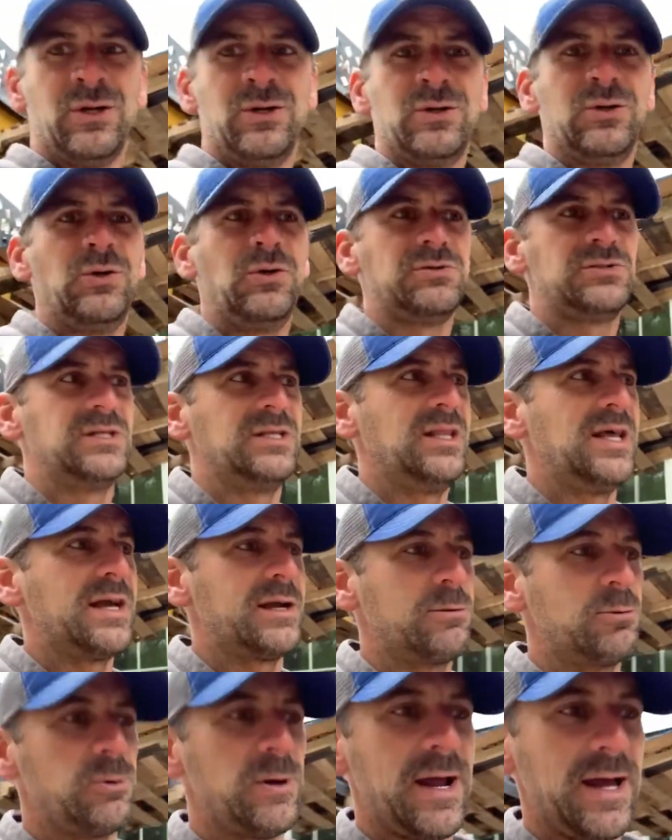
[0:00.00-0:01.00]
Who doesn't
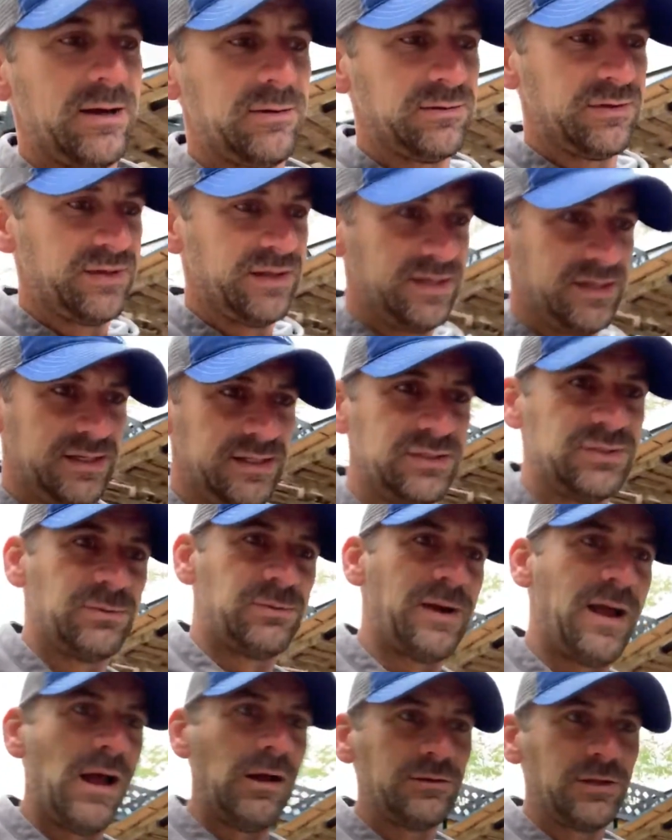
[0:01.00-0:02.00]
like round things?
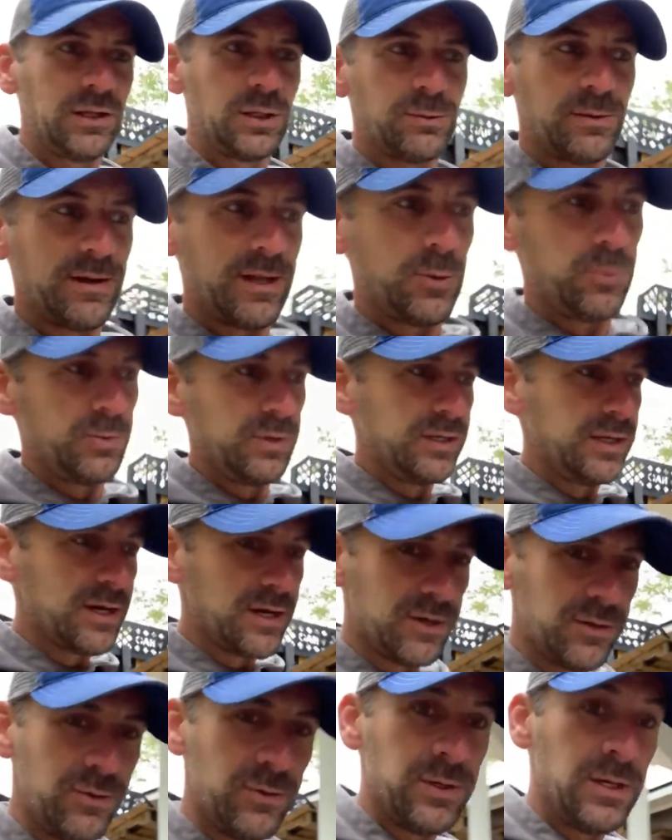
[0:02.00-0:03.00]
Round and around we
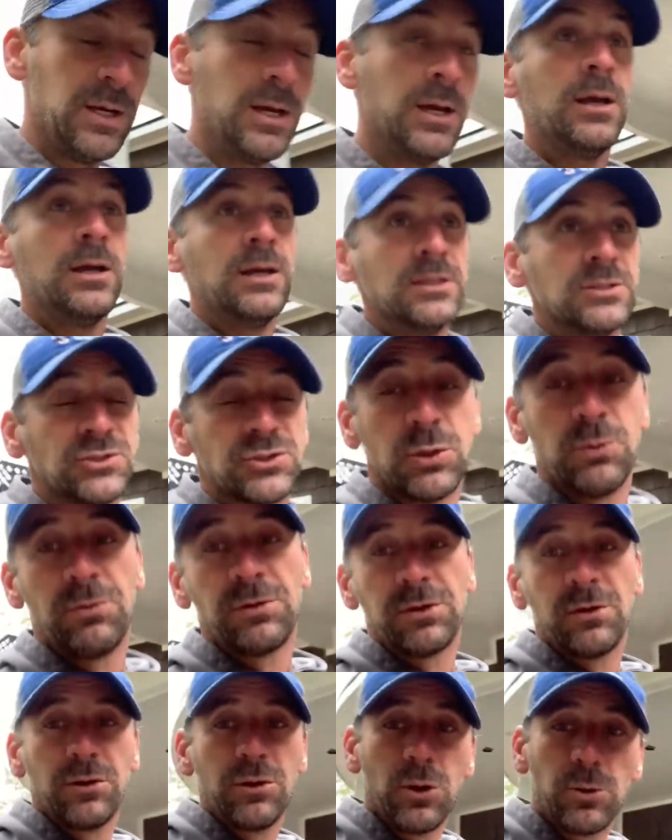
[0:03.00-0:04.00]
go. So we're
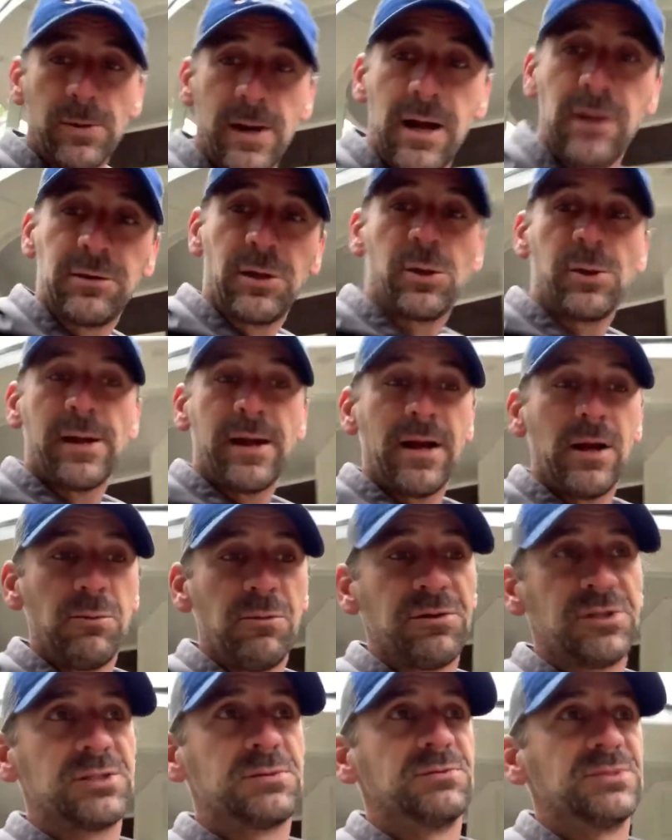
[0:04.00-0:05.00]
gonna go round and around
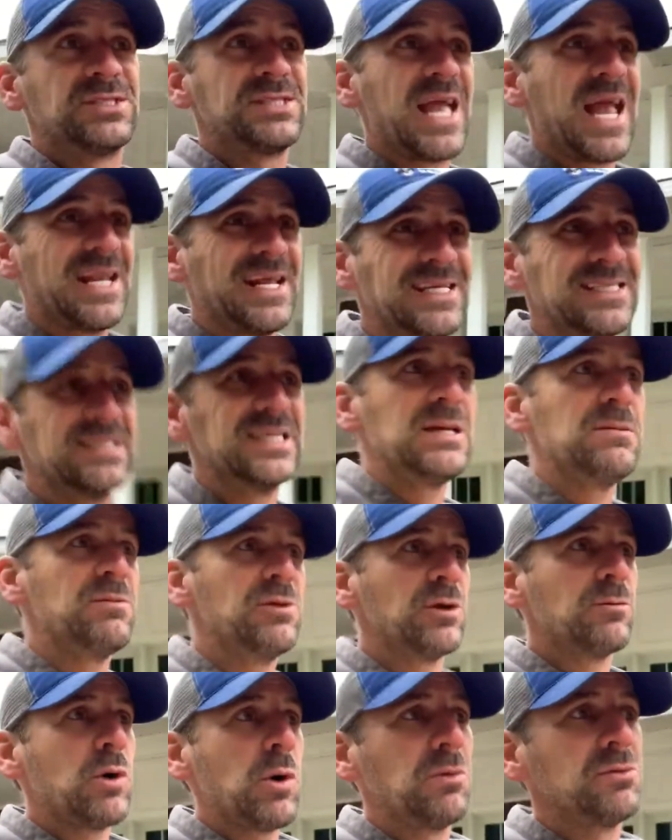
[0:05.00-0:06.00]
with some standing seam
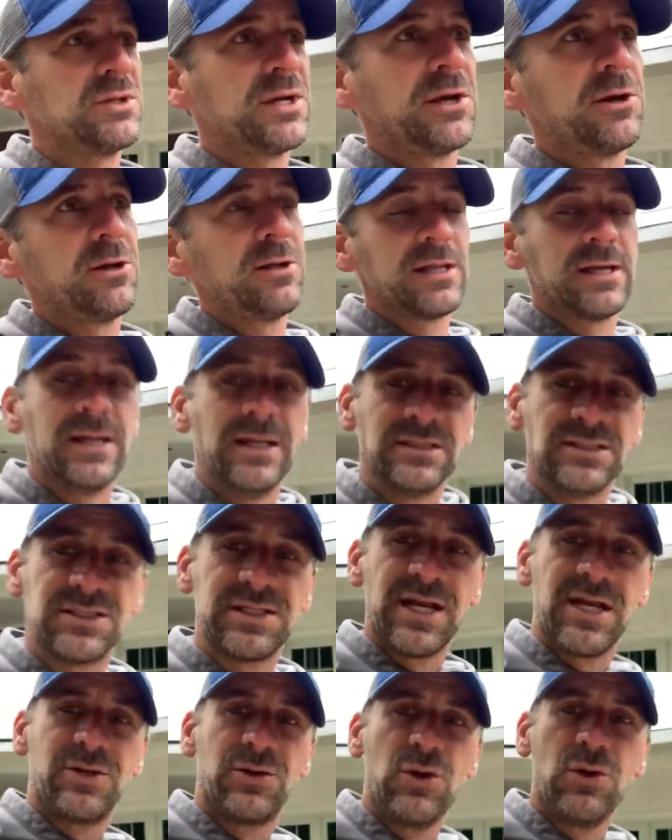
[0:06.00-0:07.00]
here momentarily.
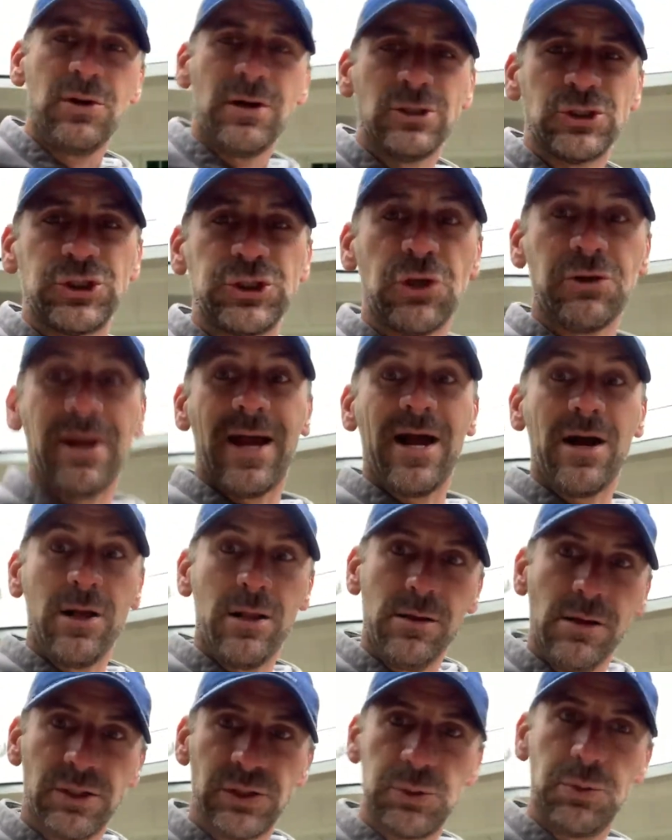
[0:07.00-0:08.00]
Stay tuned. I'll show you how it
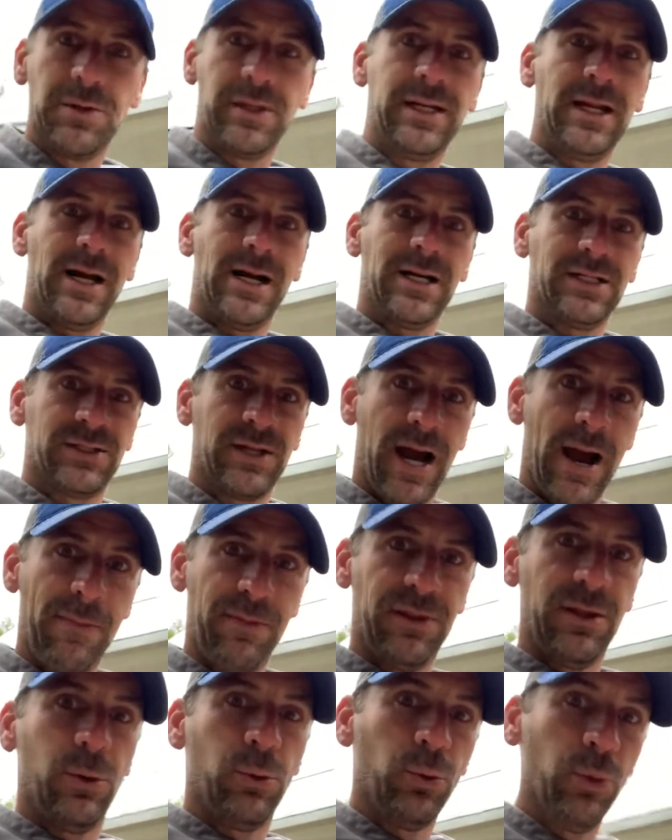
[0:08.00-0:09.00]
looks when we get on top of
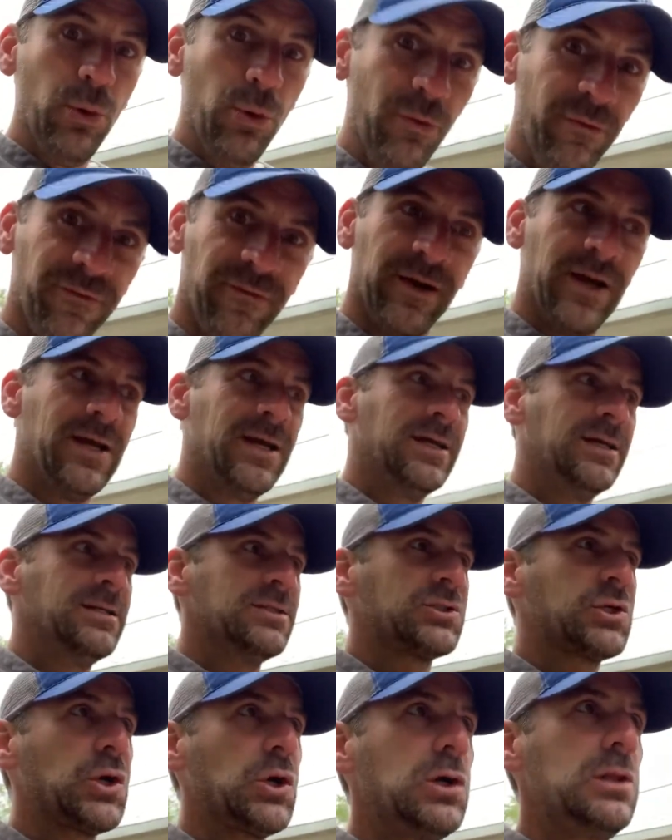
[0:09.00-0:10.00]
the roof. It's
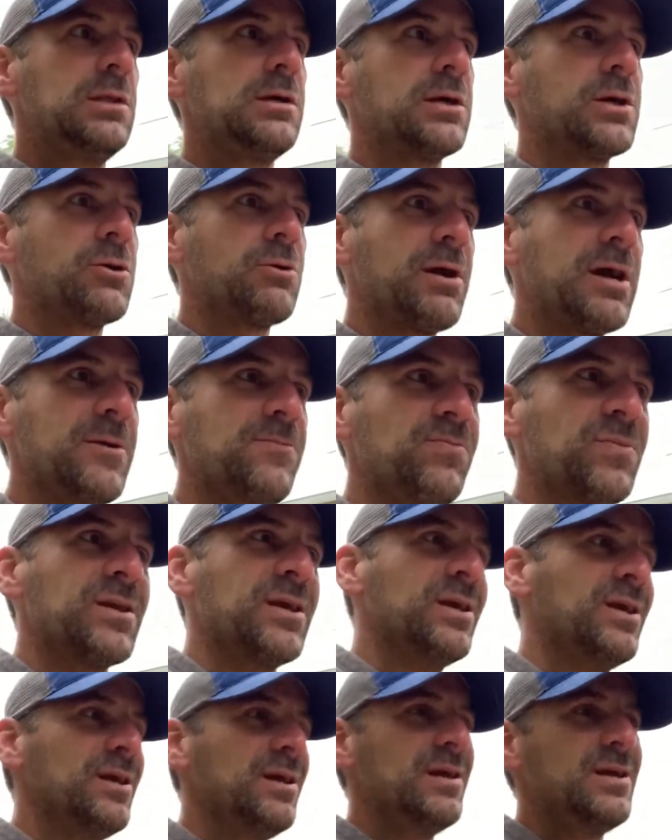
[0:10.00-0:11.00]
gonna look great.
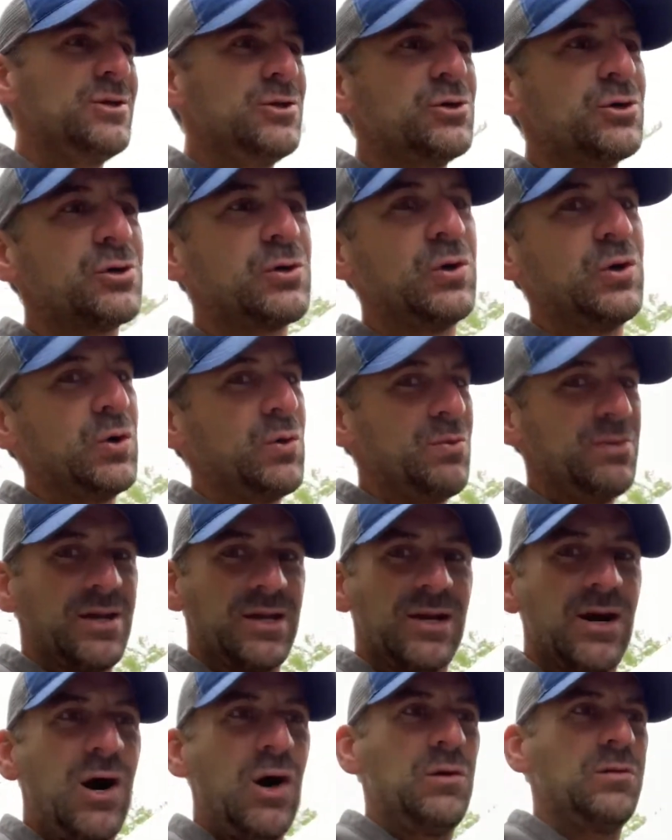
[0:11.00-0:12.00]
And you're gonna be
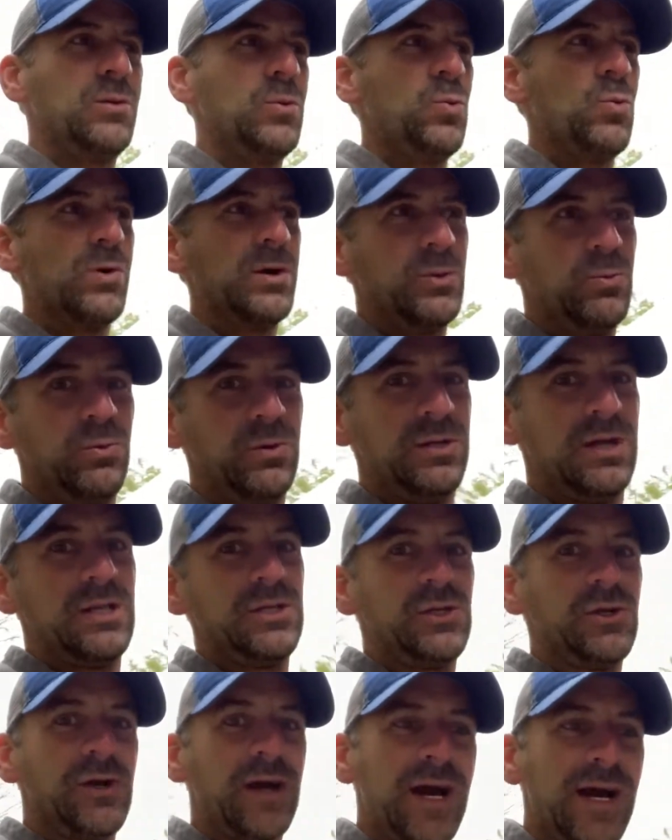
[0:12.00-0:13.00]
calling one on
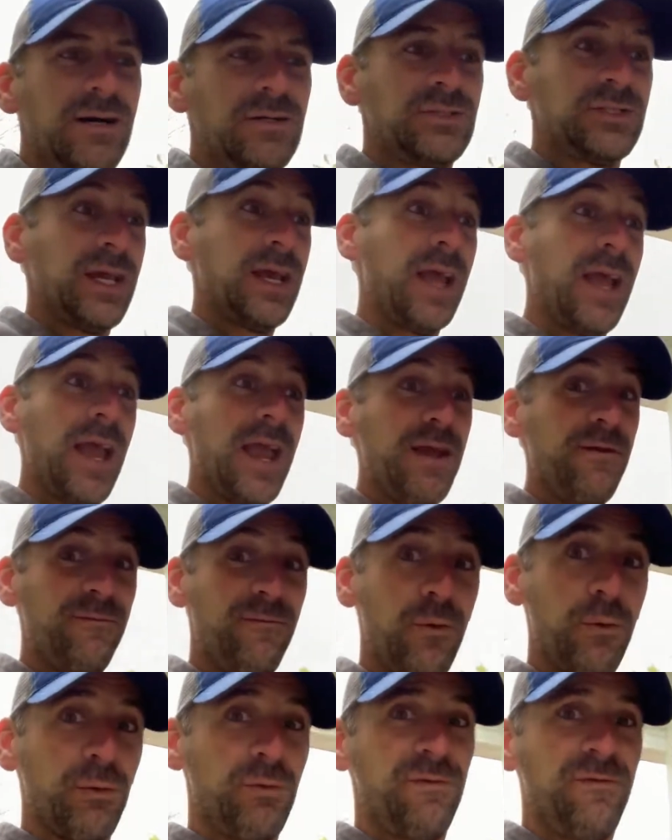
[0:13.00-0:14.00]
your house.
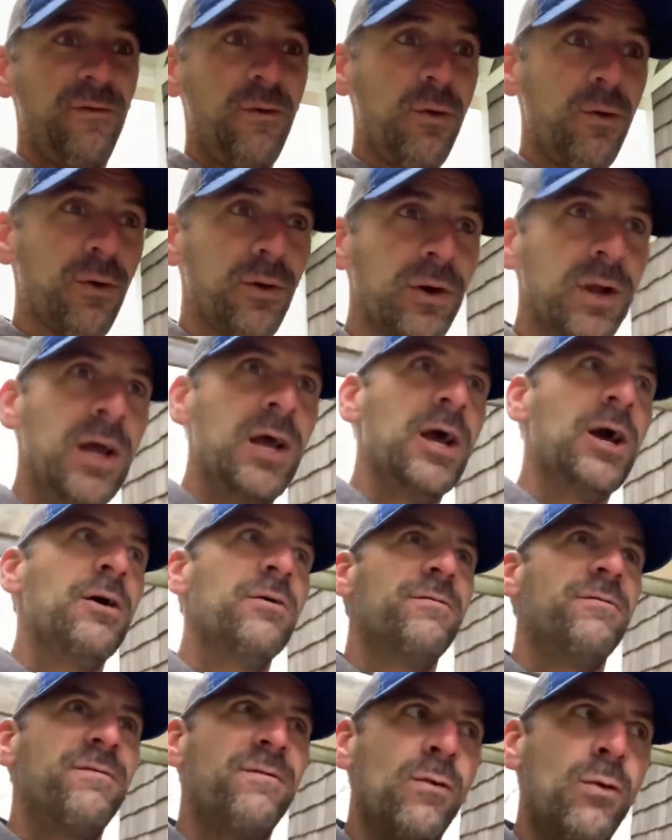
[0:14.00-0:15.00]

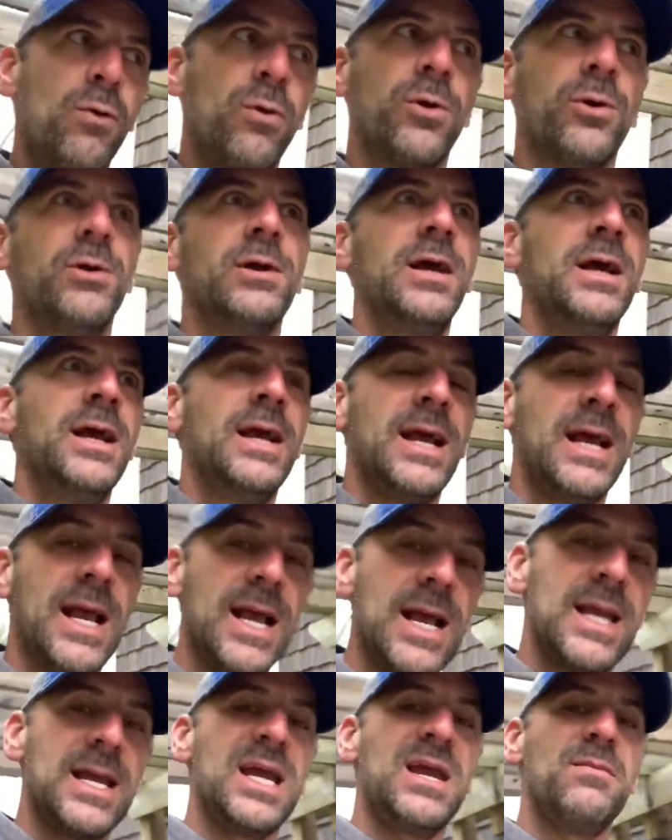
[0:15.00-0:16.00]

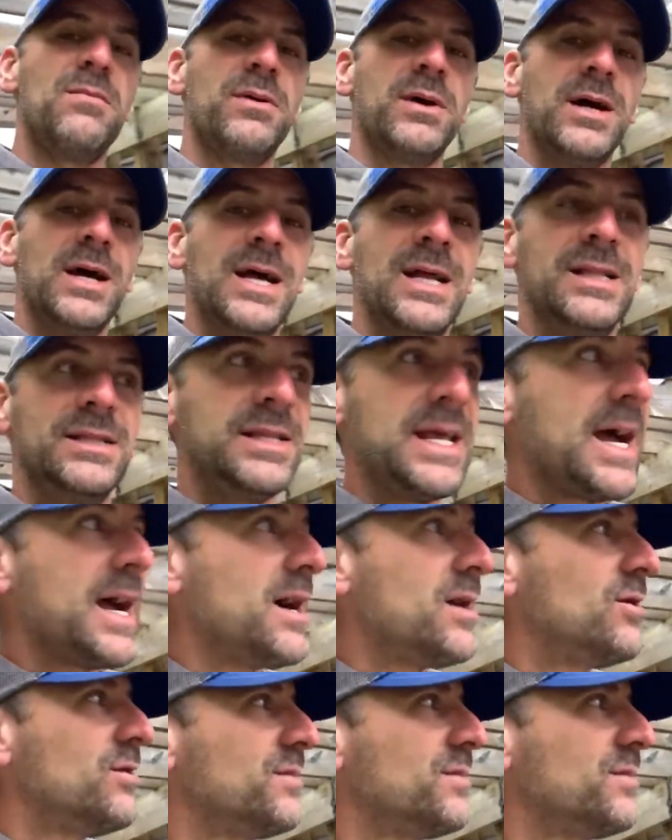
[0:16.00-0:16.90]
844-4ABE now.